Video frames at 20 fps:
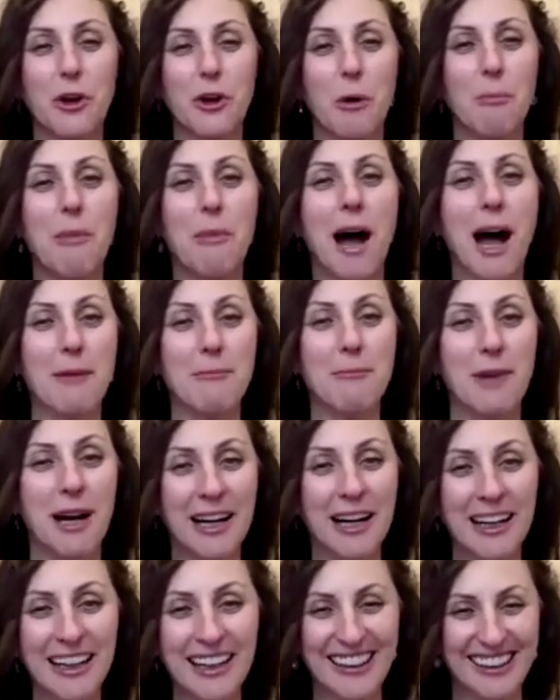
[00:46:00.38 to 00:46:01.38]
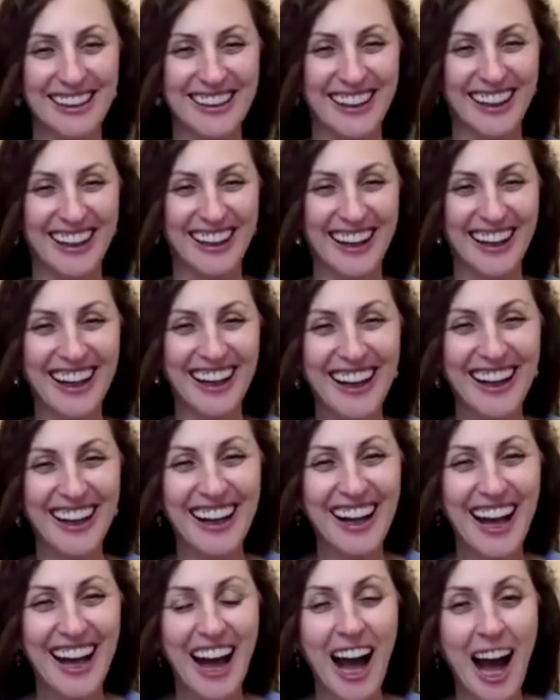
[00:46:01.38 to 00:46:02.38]
your Baba,
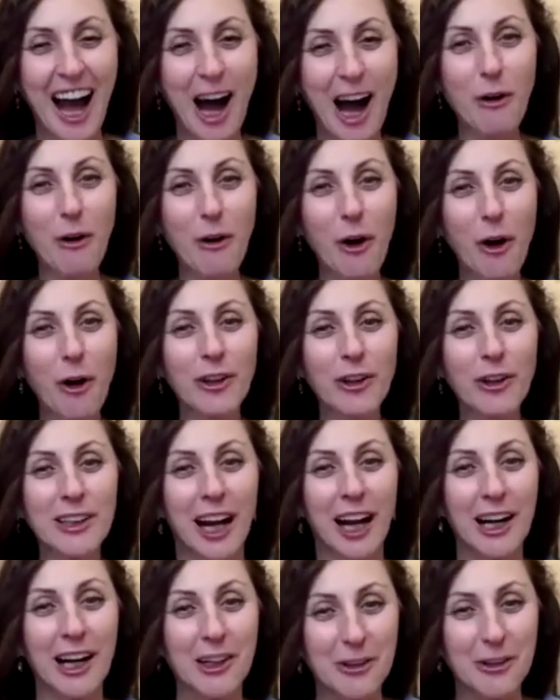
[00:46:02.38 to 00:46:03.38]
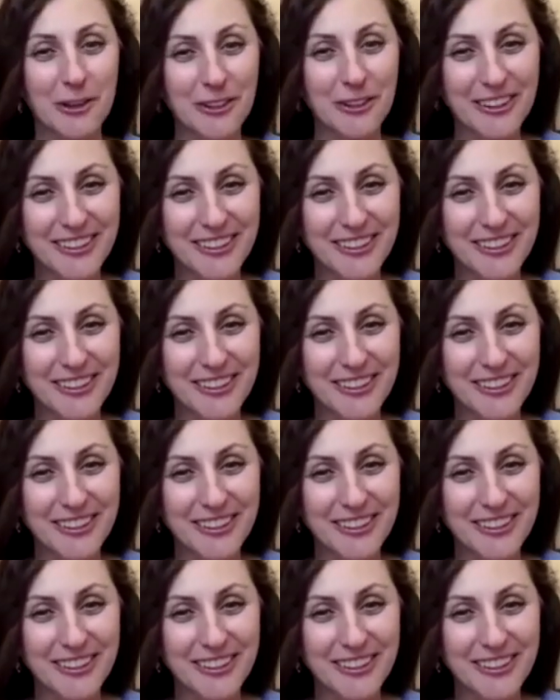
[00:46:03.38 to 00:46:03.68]
how old are you?